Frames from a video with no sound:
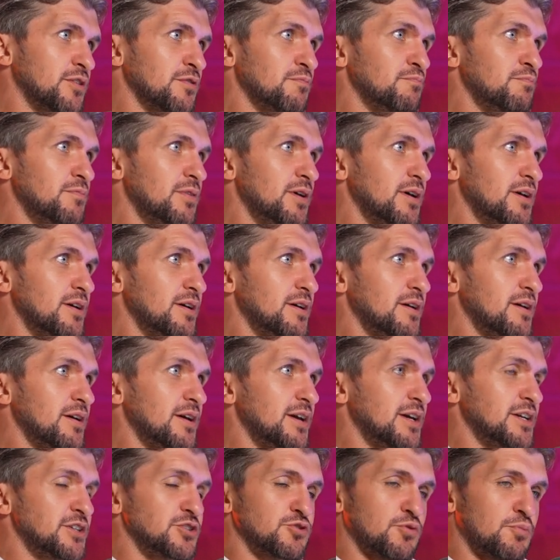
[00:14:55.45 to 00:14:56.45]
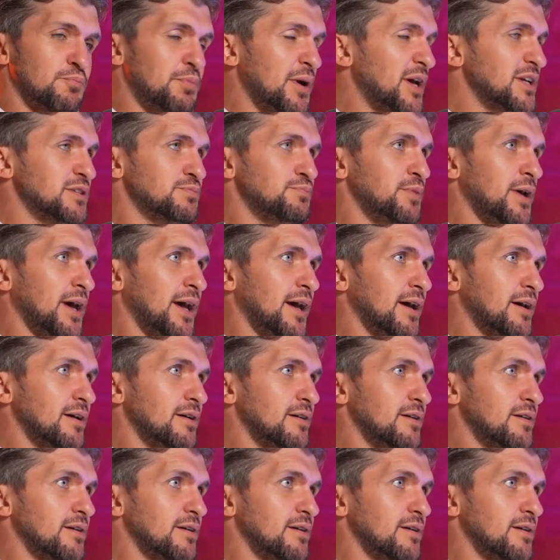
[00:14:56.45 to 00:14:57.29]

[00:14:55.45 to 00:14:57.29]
them is your best bet,